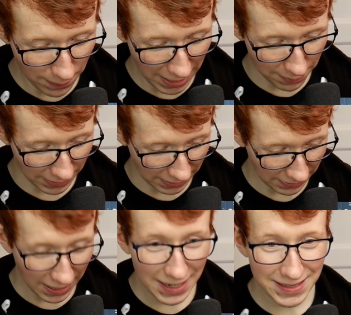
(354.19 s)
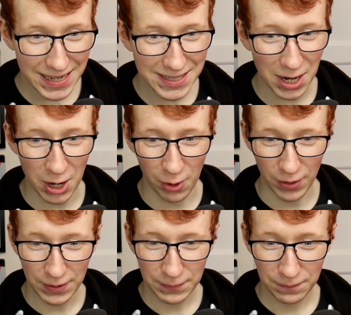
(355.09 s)
Baby and
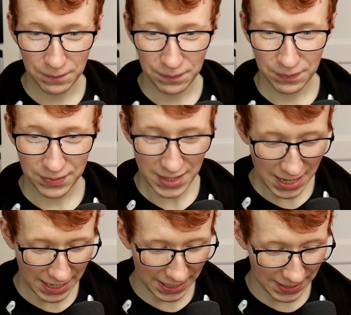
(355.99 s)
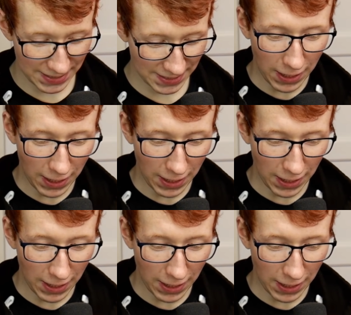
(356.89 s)
Ditto. Nice.